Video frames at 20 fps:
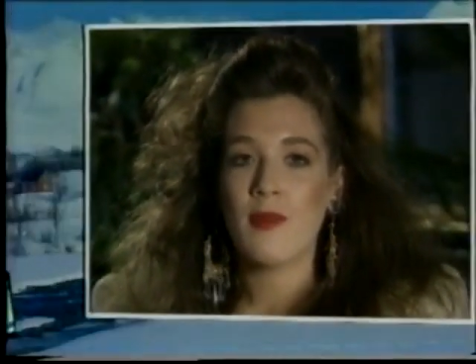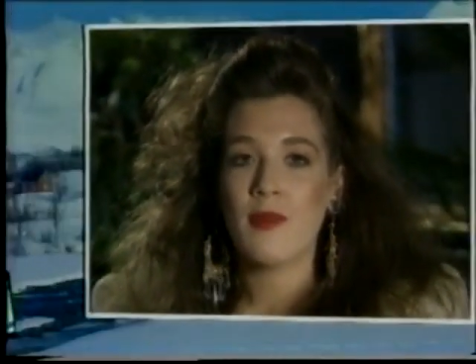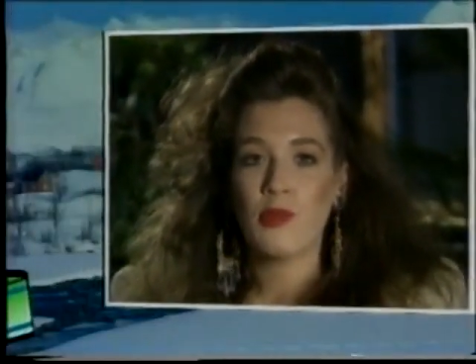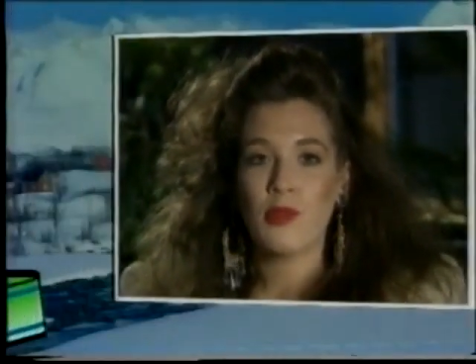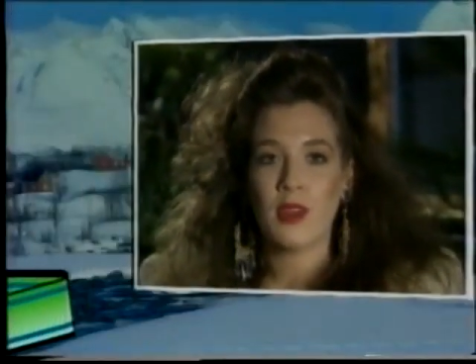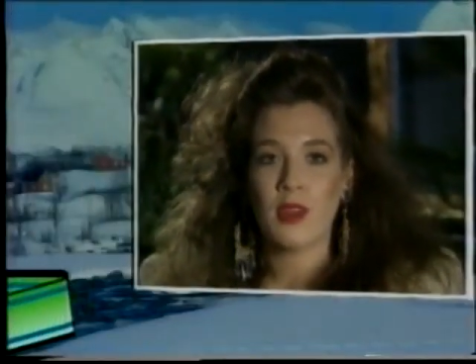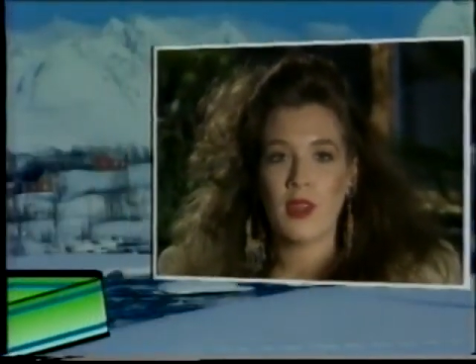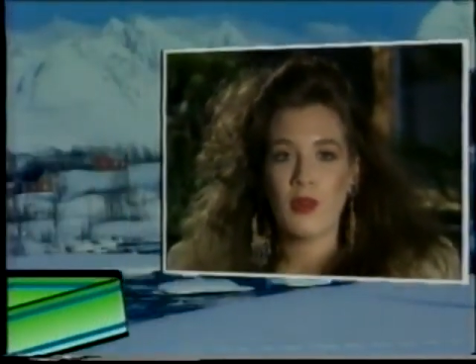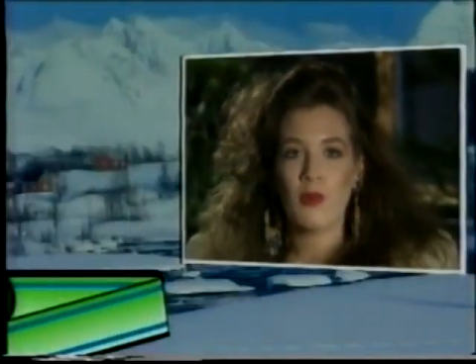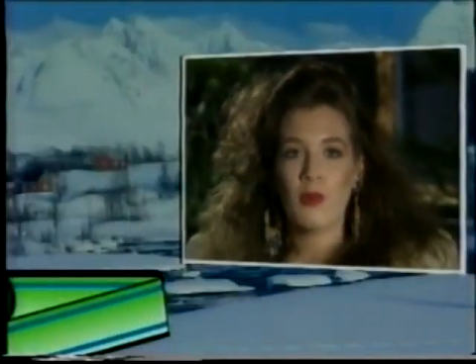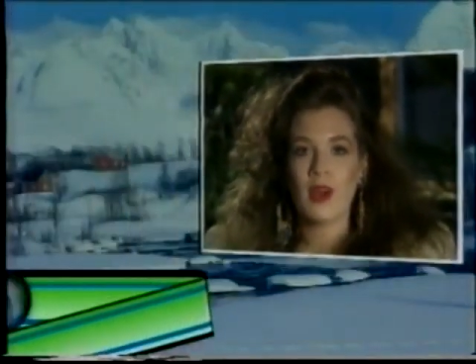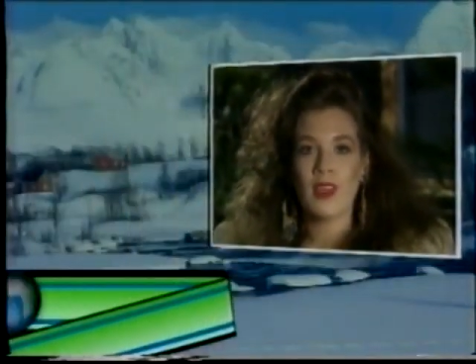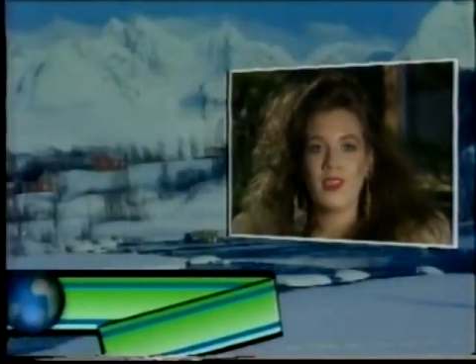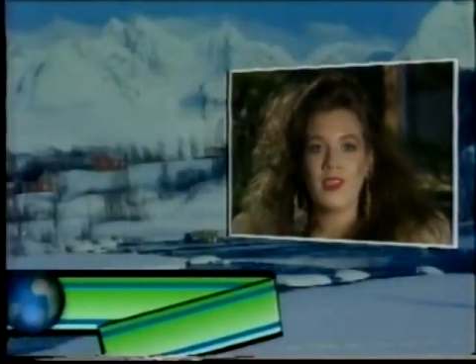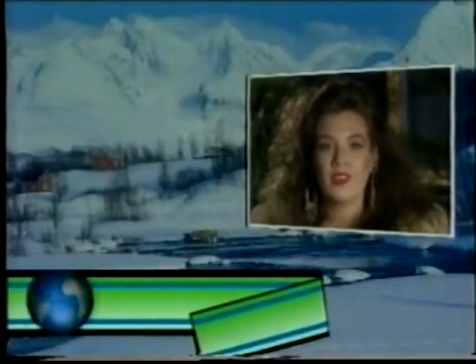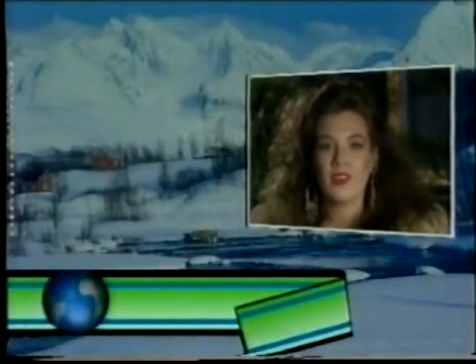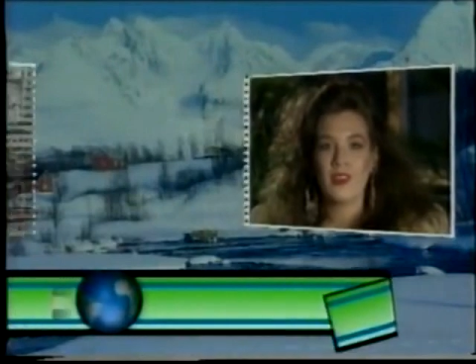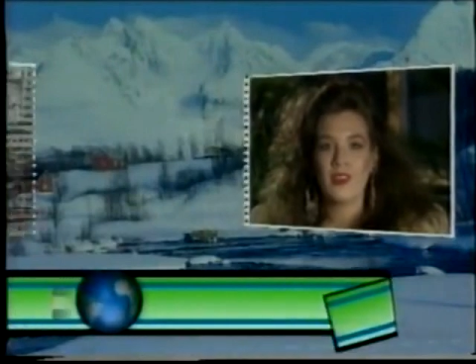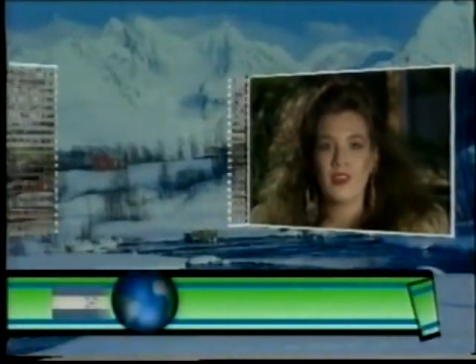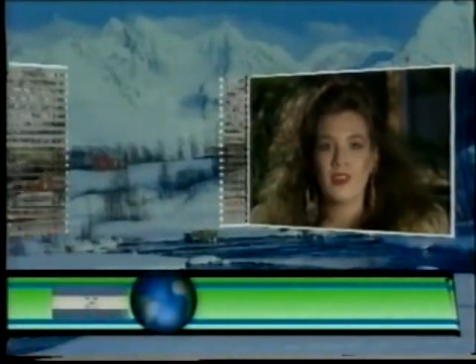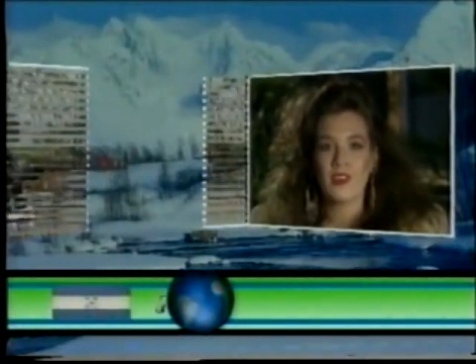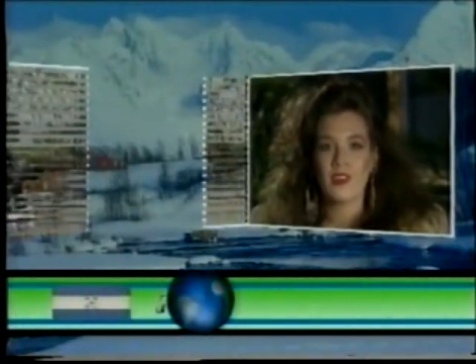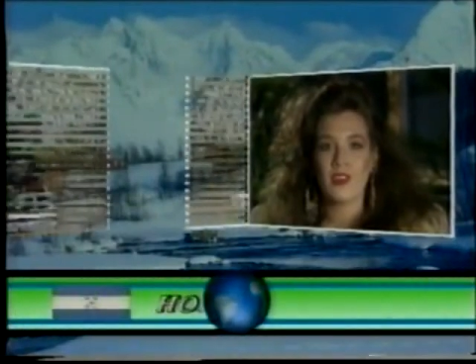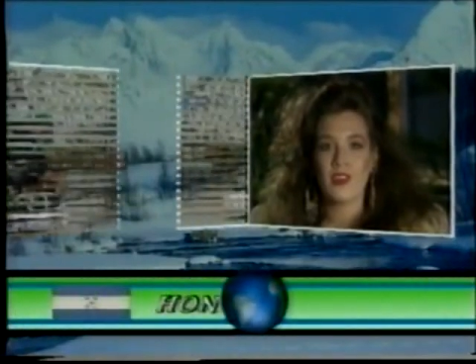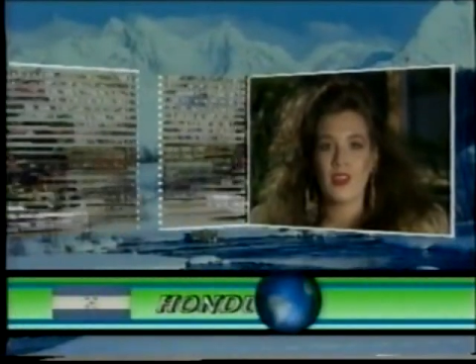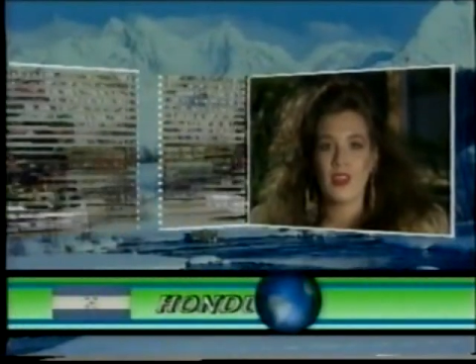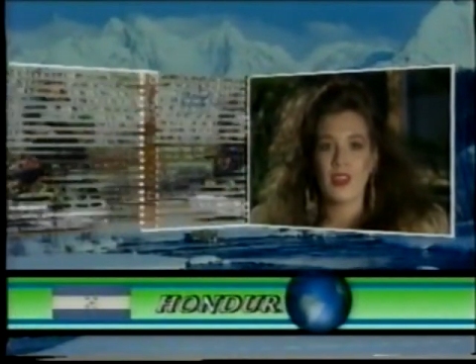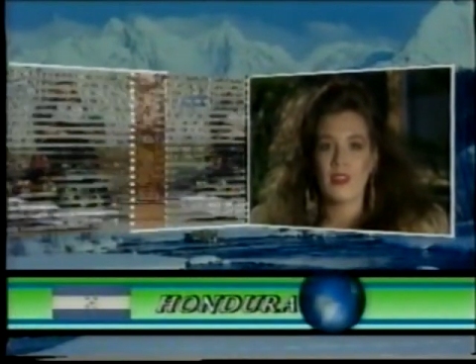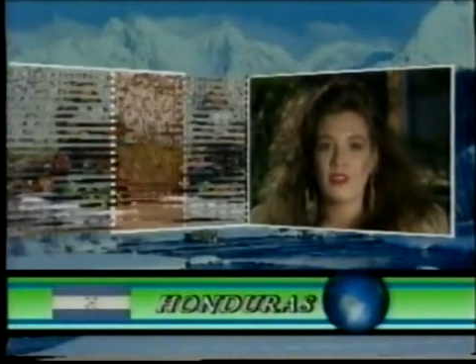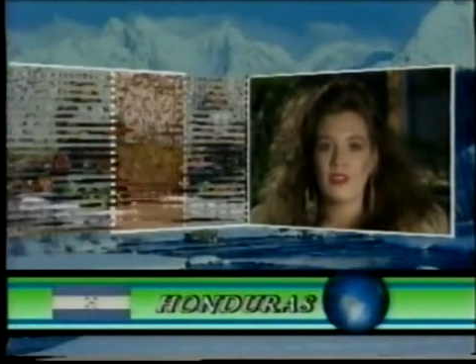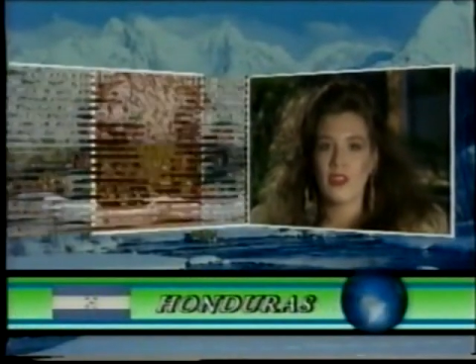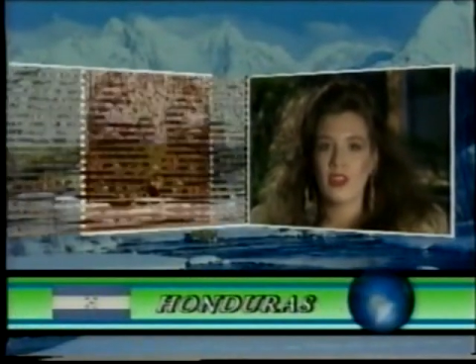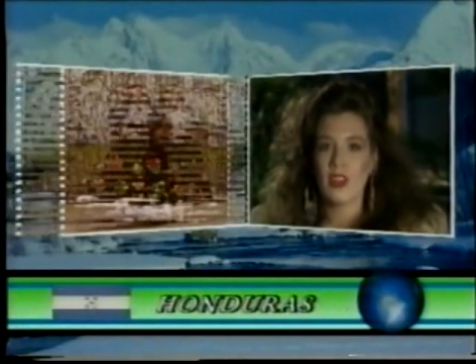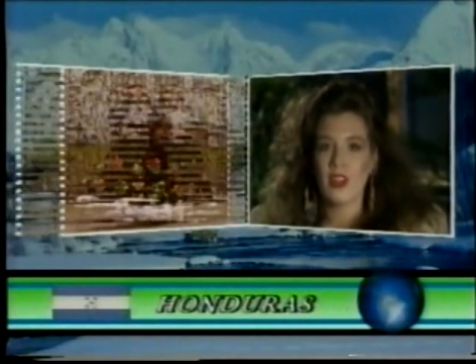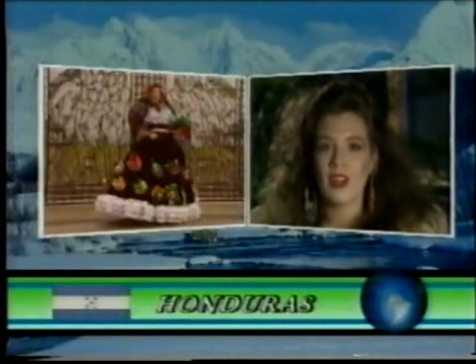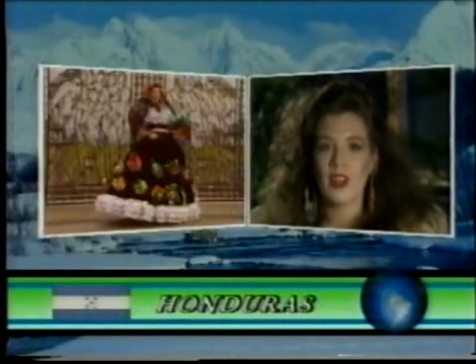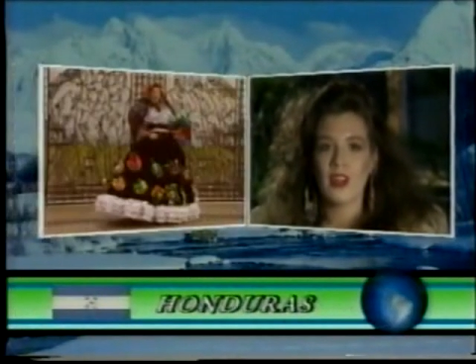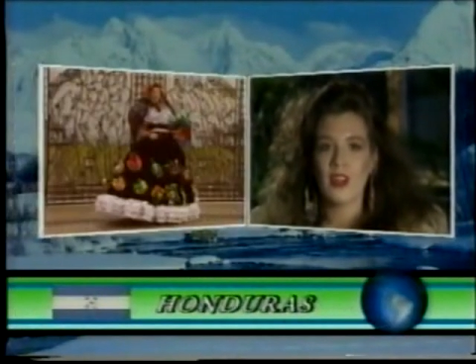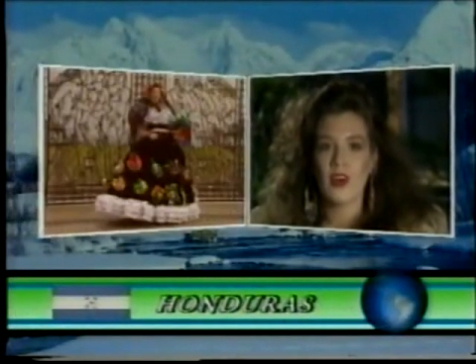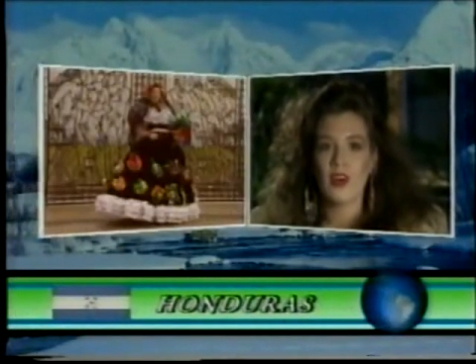I am 21 years old,
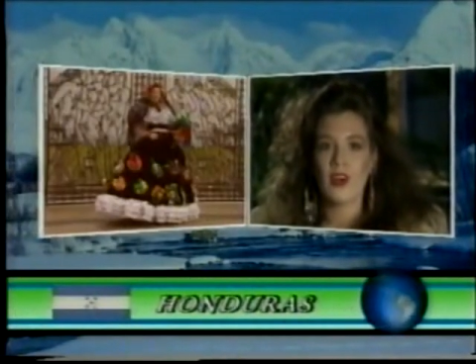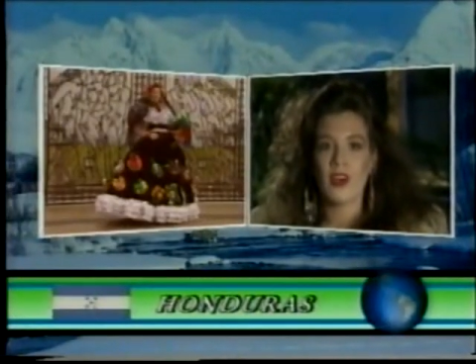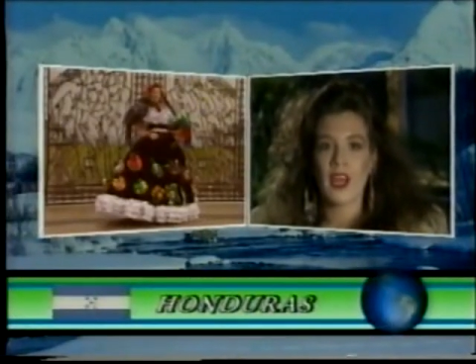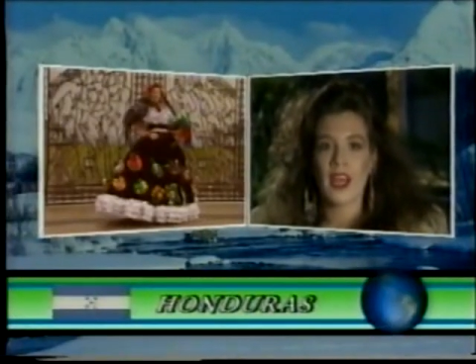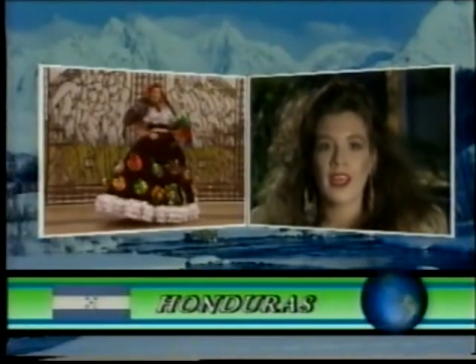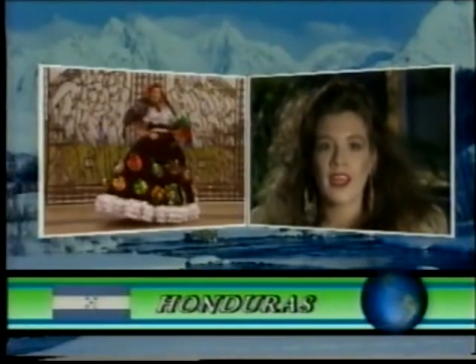studying